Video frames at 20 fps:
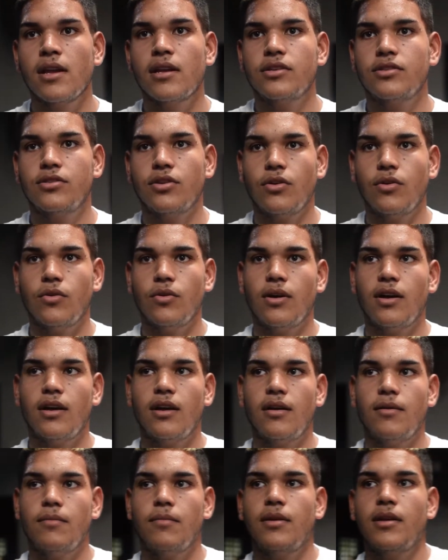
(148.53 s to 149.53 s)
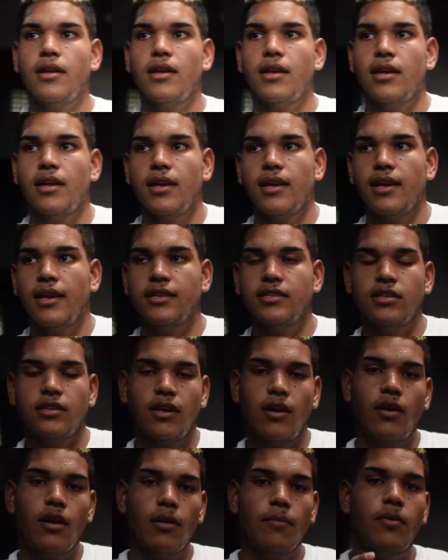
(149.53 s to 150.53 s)
So it's
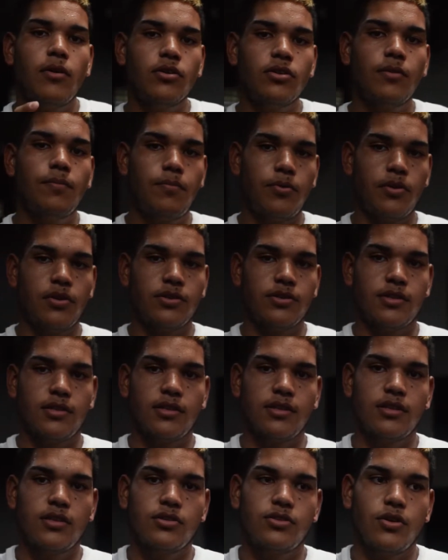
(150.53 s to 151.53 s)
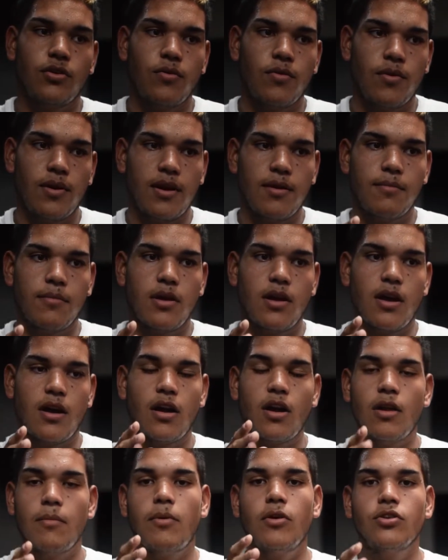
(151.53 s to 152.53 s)
all about the person. So
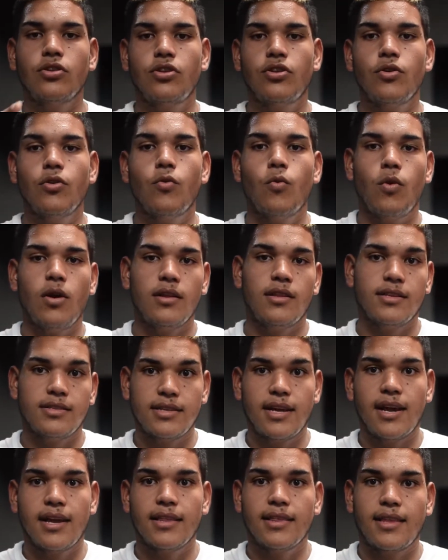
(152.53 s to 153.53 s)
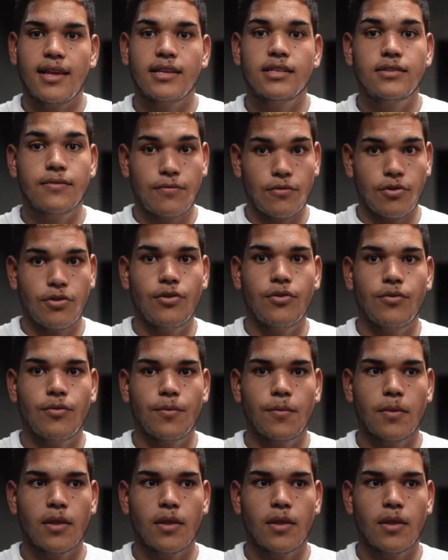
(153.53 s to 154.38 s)
all about you, what is high intense for you.